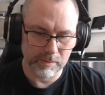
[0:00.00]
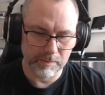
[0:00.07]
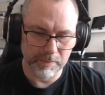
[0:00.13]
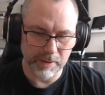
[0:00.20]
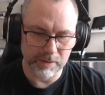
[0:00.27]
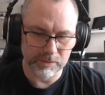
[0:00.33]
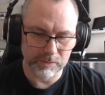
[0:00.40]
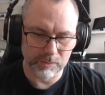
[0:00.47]

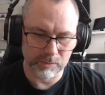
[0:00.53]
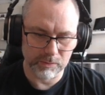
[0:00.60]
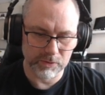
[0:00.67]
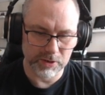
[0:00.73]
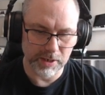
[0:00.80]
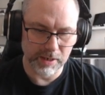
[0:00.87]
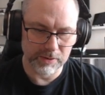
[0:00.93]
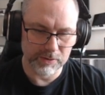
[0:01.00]
puzzle
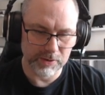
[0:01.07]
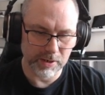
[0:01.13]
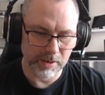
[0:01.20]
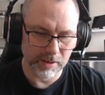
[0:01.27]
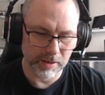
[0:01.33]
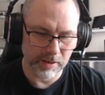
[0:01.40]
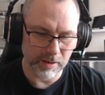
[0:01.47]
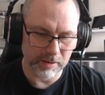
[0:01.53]
T N
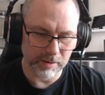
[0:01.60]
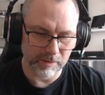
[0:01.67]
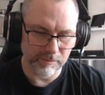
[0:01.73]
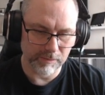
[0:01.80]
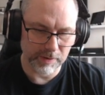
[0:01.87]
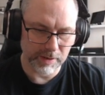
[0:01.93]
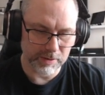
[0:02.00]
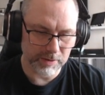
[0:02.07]
T. I don't
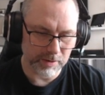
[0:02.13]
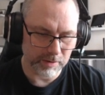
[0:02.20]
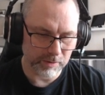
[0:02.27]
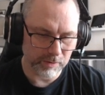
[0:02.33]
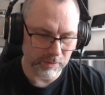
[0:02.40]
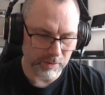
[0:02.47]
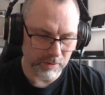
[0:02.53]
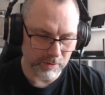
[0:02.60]
think that's going to
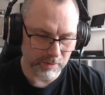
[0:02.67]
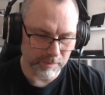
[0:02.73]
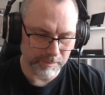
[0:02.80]
do a lot.